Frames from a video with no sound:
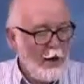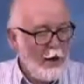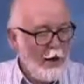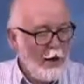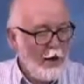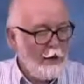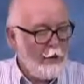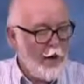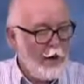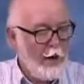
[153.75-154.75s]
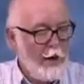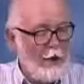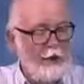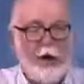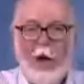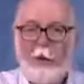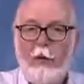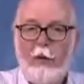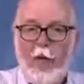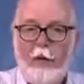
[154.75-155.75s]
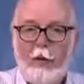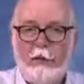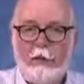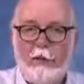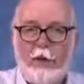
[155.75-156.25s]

And I've got an f-stop of 11.